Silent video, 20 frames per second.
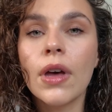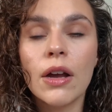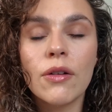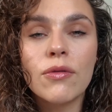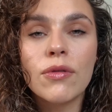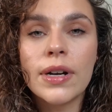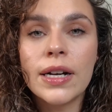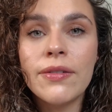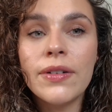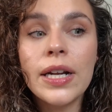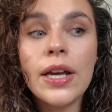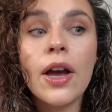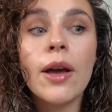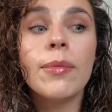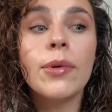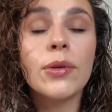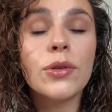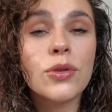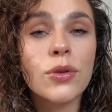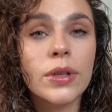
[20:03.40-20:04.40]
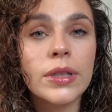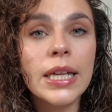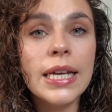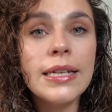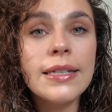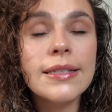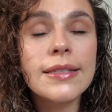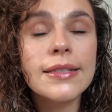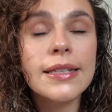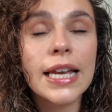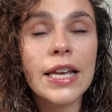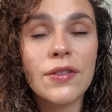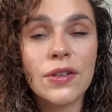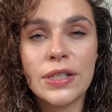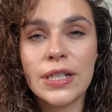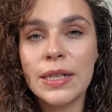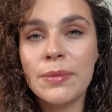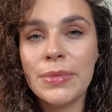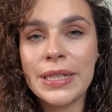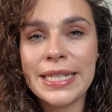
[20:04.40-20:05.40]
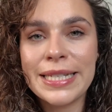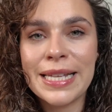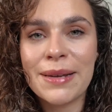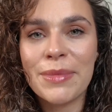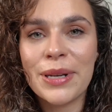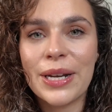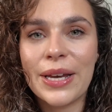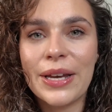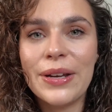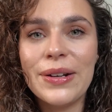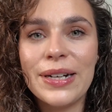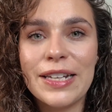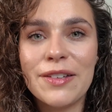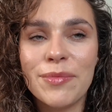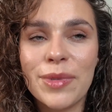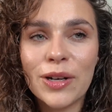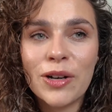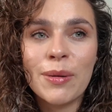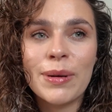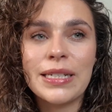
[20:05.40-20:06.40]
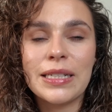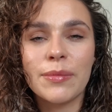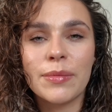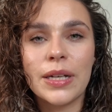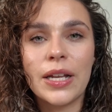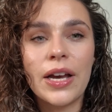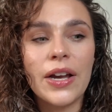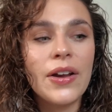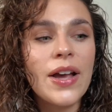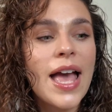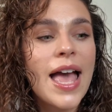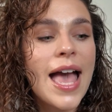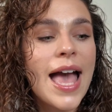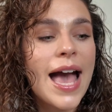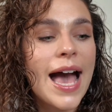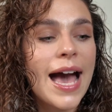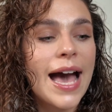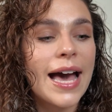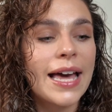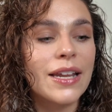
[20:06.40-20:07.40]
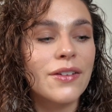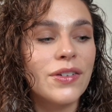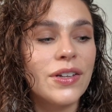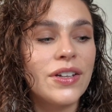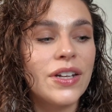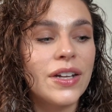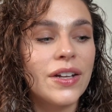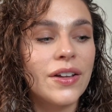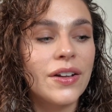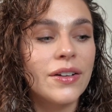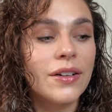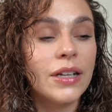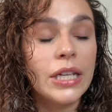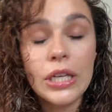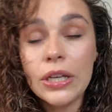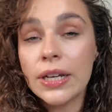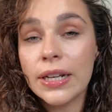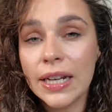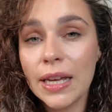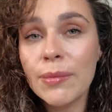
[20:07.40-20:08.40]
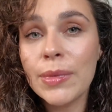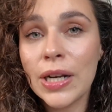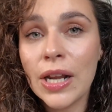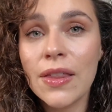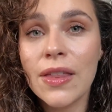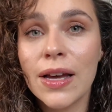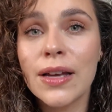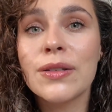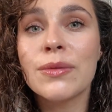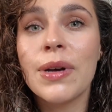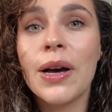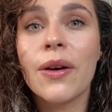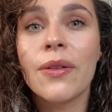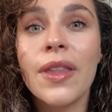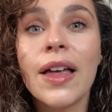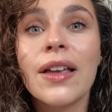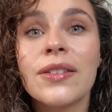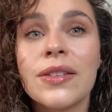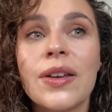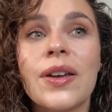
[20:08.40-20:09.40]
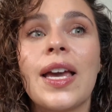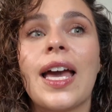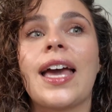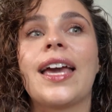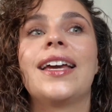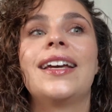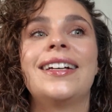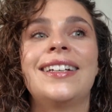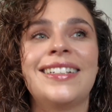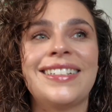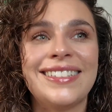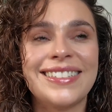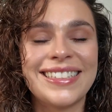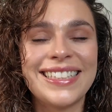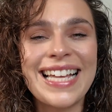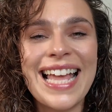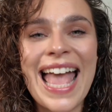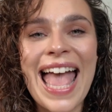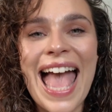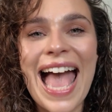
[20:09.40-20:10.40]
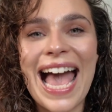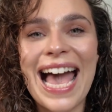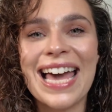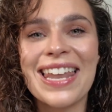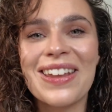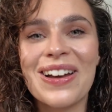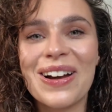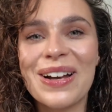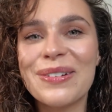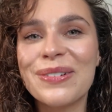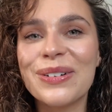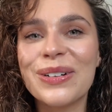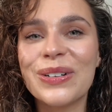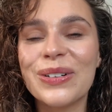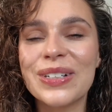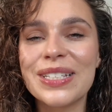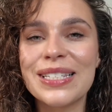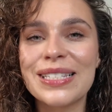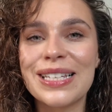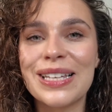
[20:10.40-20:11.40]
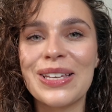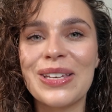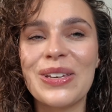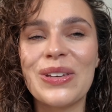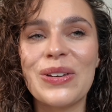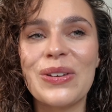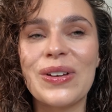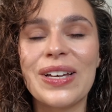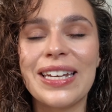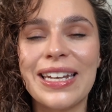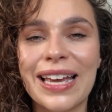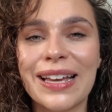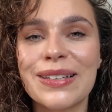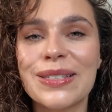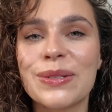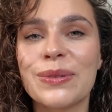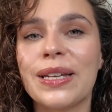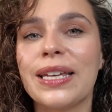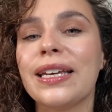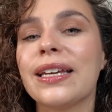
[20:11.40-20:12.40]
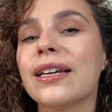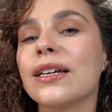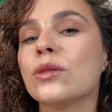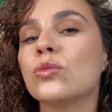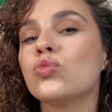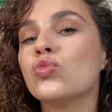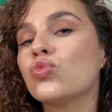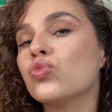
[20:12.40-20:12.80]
I really, really hope you enjoyed this. If you did, please let me know. Leave me a comment down below. And if you didn't, you can let me know that as well. That's okay. And I will see you next week.